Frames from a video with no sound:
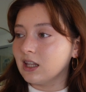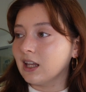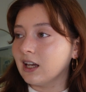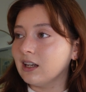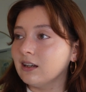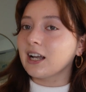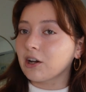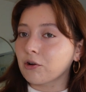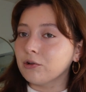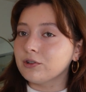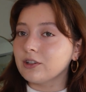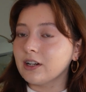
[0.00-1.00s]
And then I got
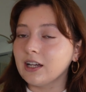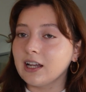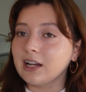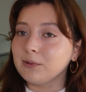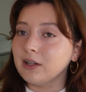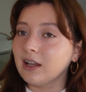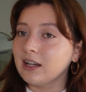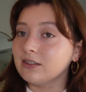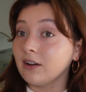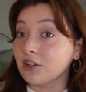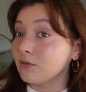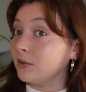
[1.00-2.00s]
older and I realized
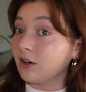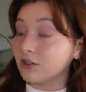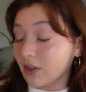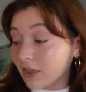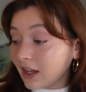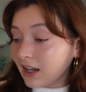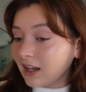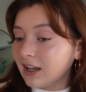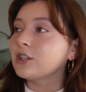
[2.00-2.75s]
fashion PR is a thing.